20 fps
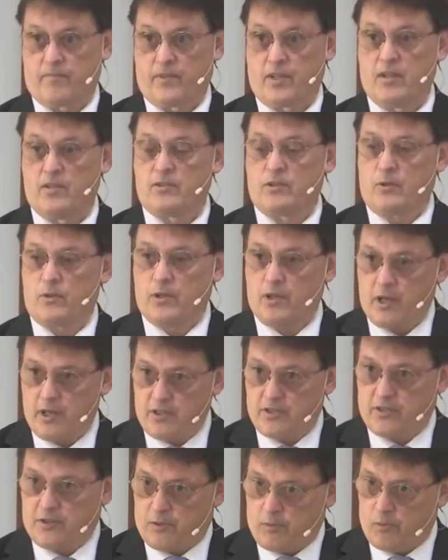So,
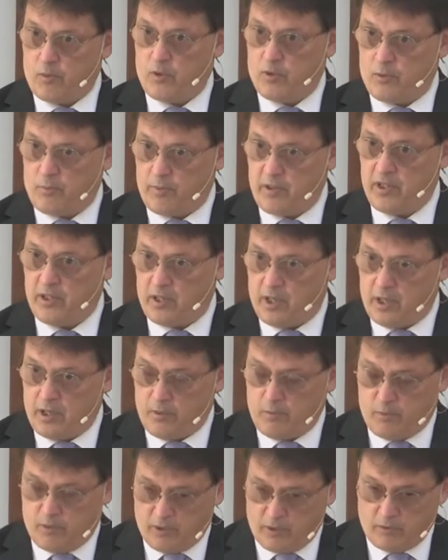yes, there will be a
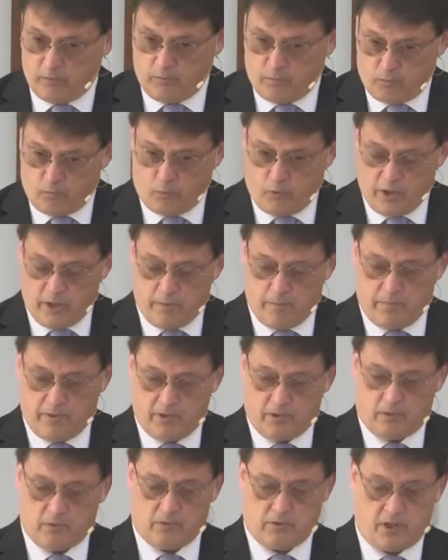real
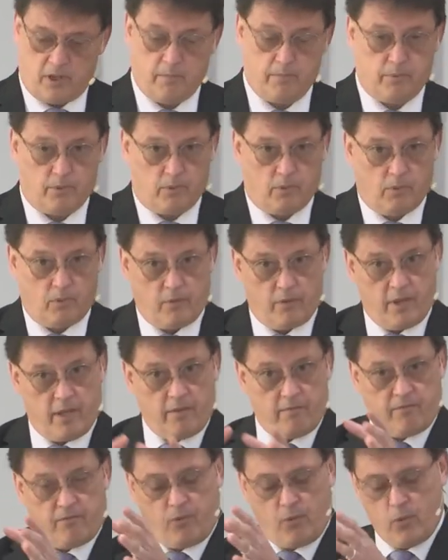rebuilt temple on
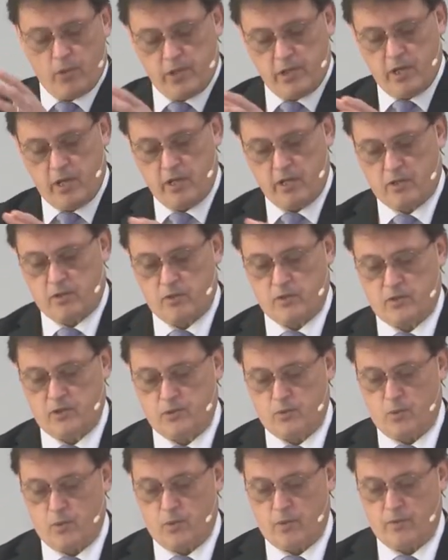that 40 acres
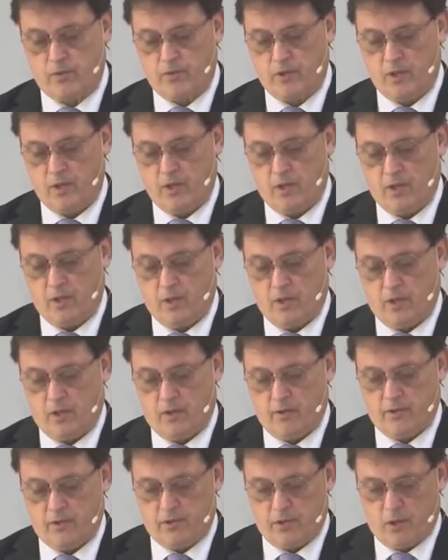north
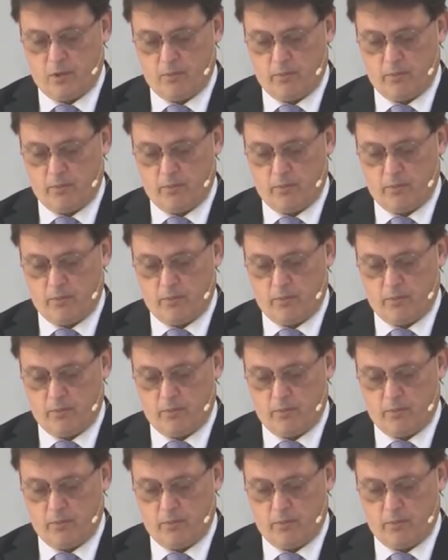of the Dome